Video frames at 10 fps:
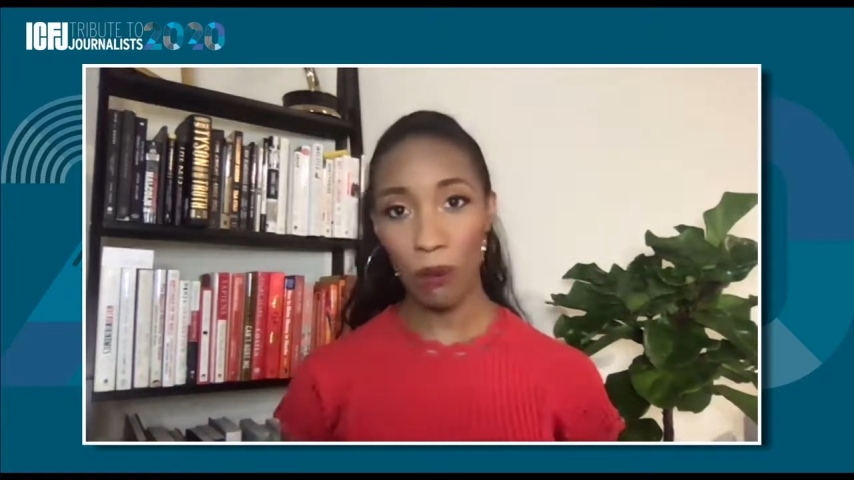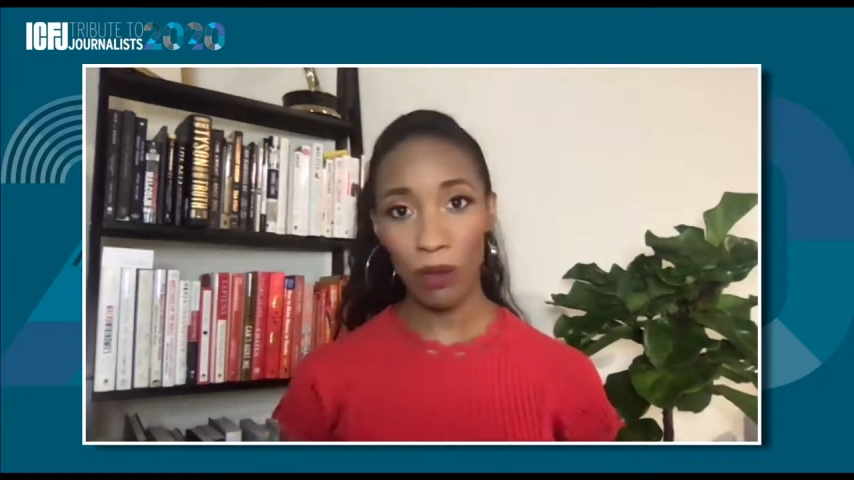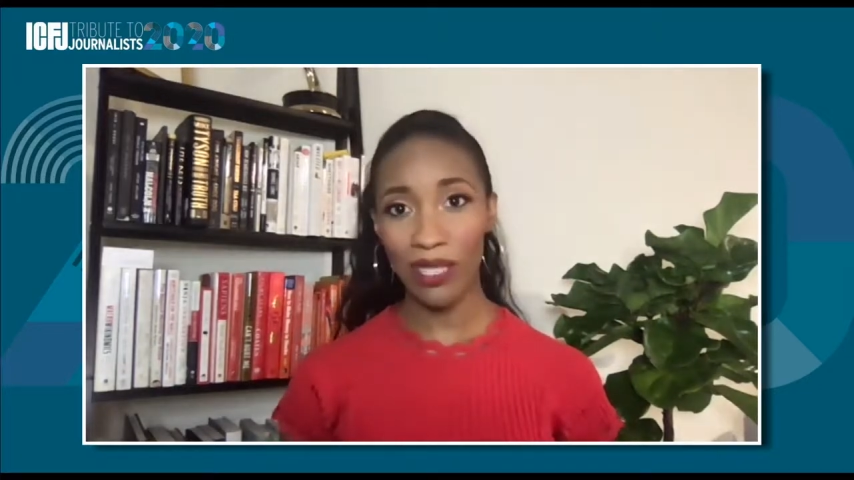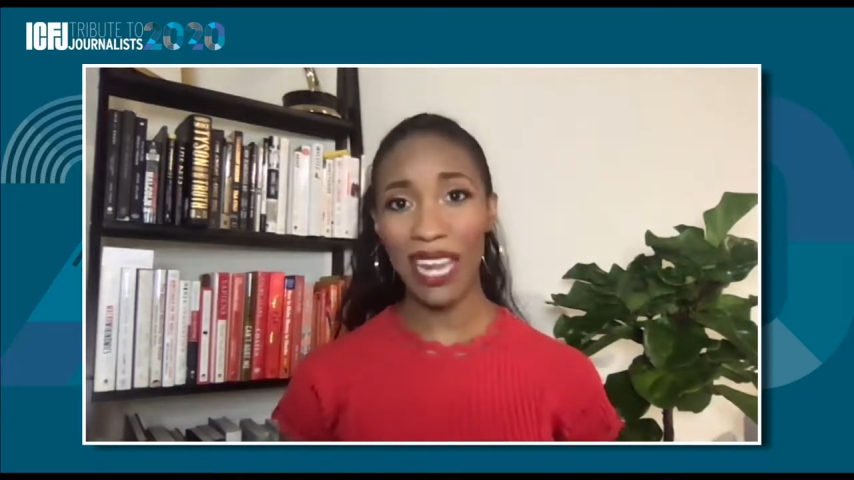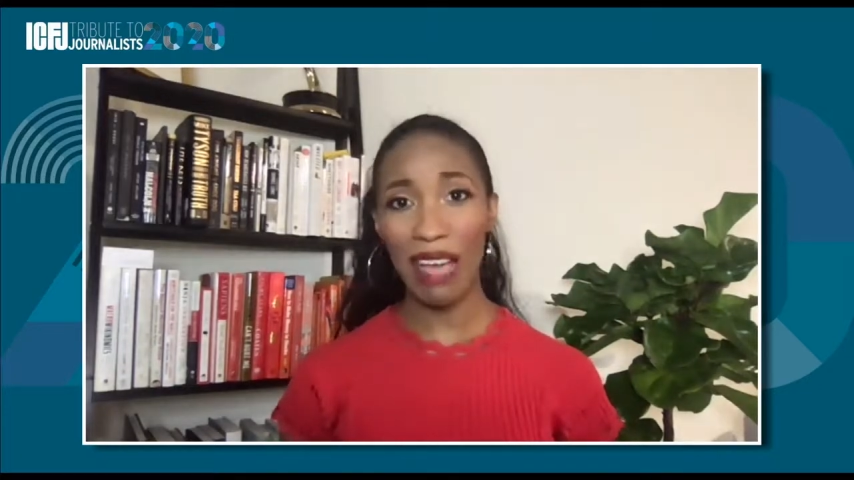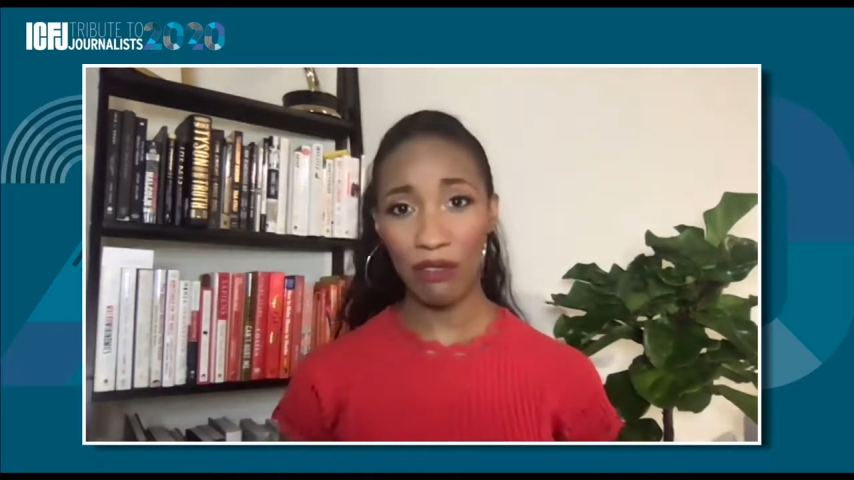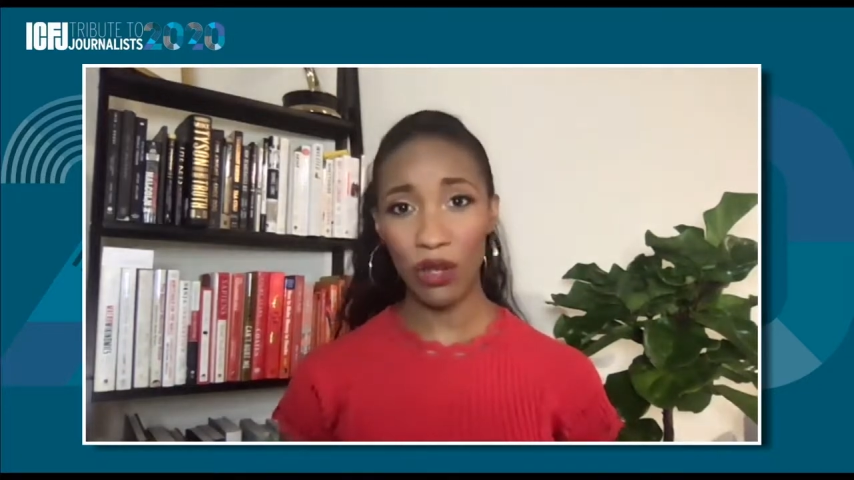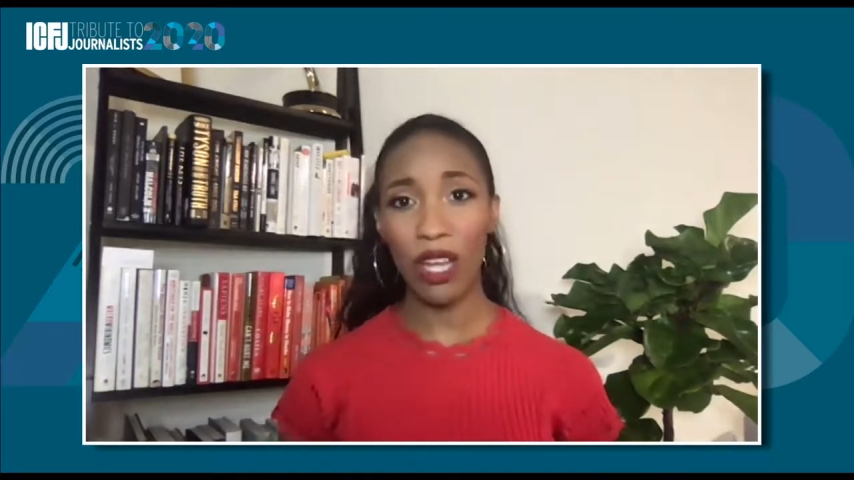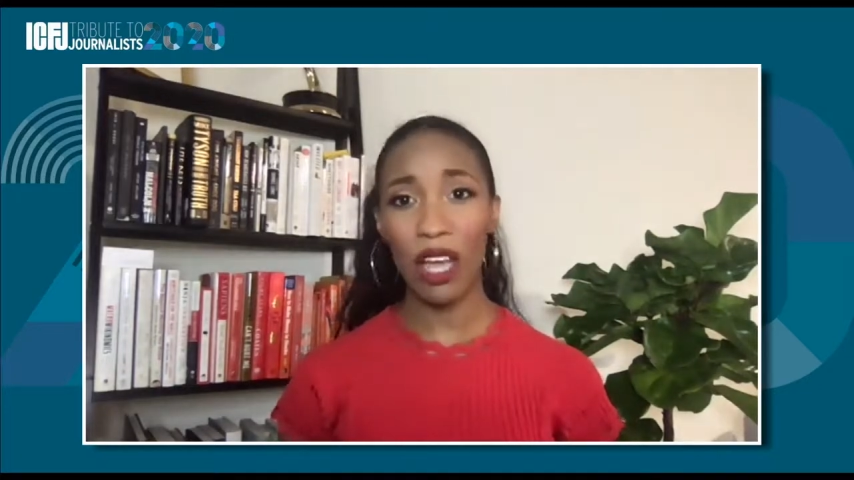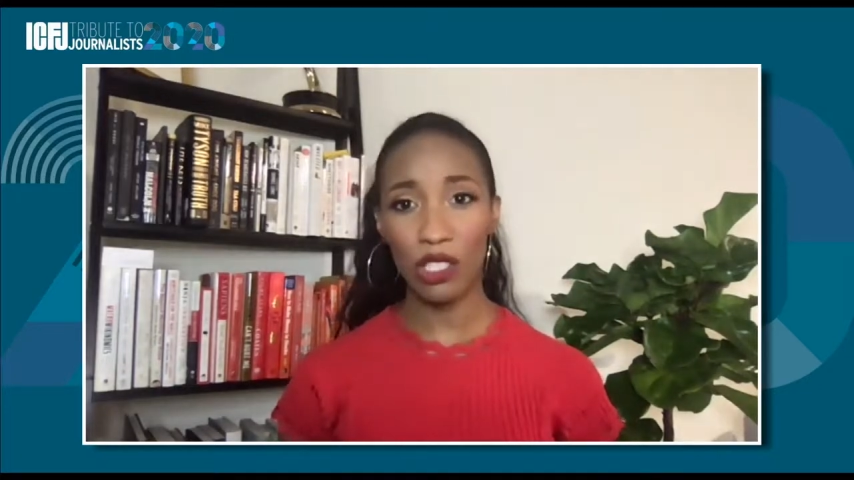almost
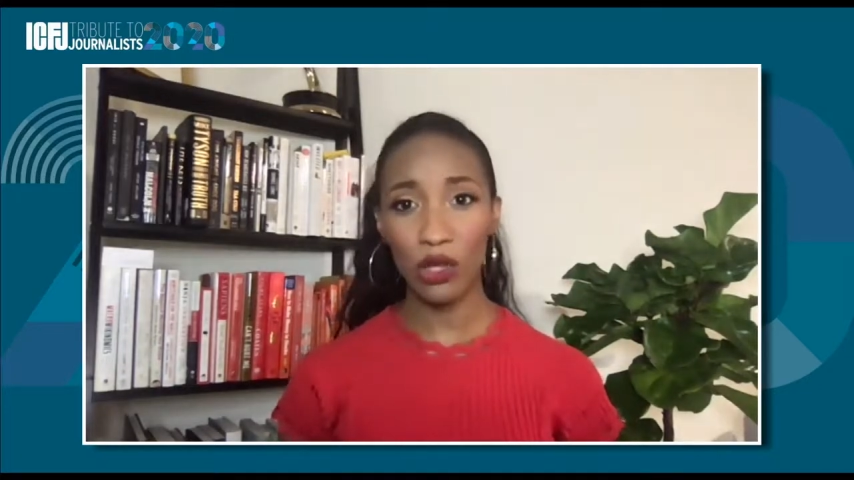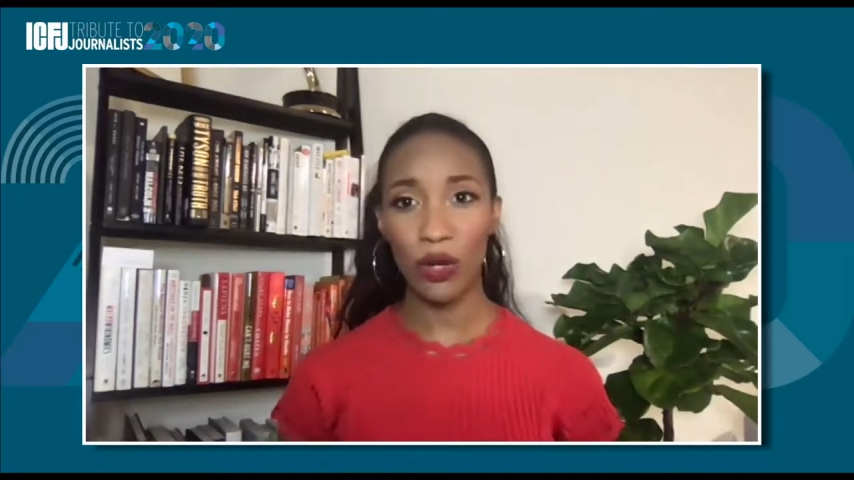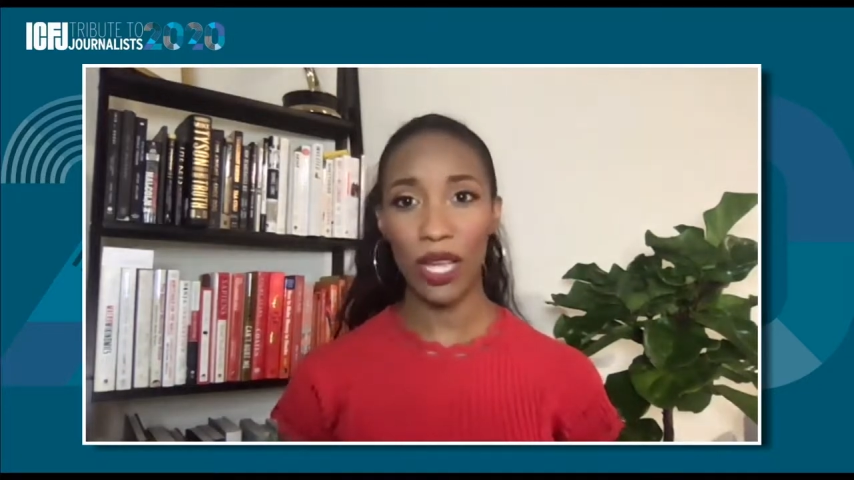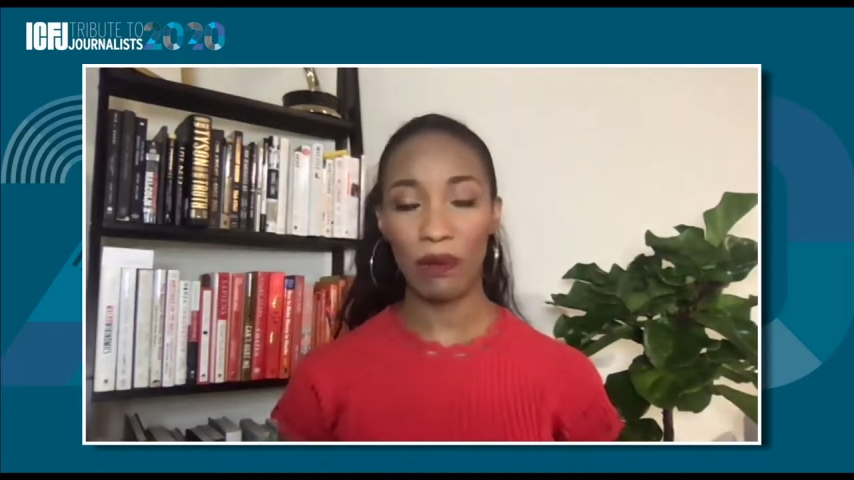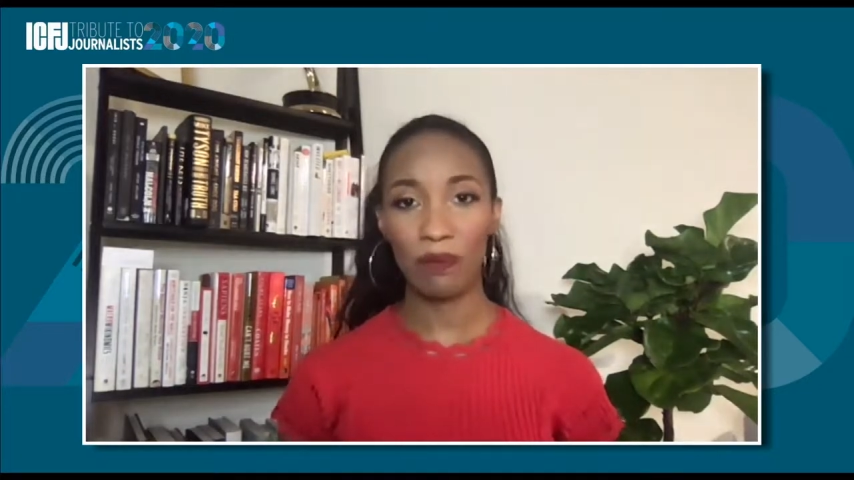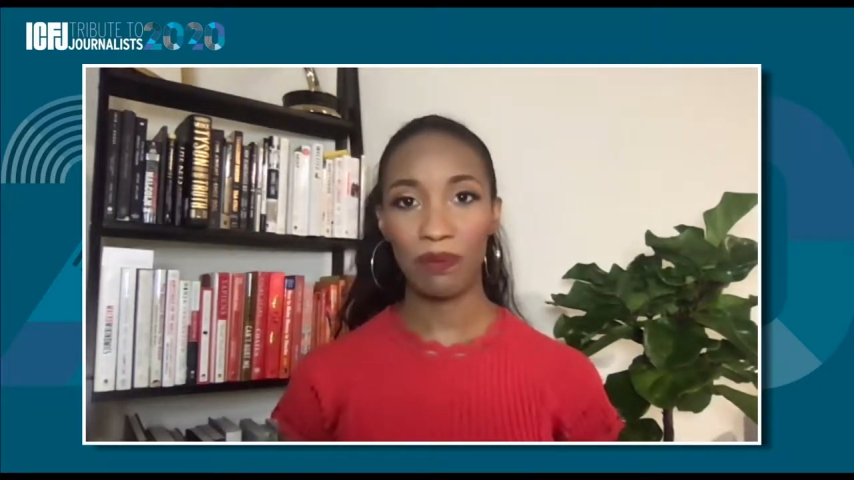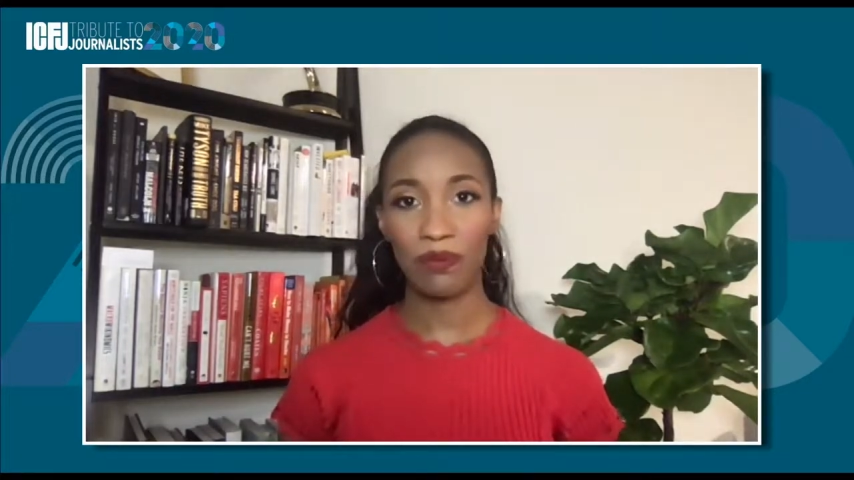every country.